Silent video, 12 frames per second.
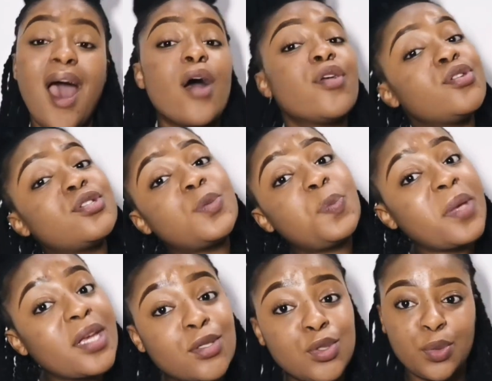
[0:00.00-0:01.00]
how you
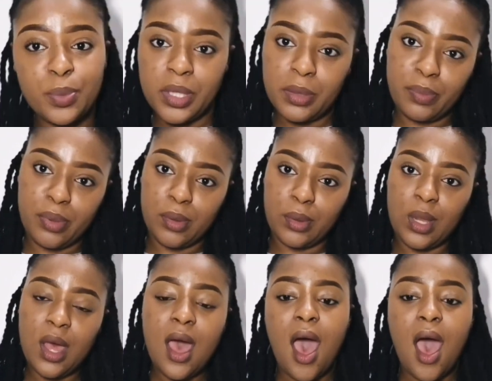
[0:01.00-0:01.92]
speak to people,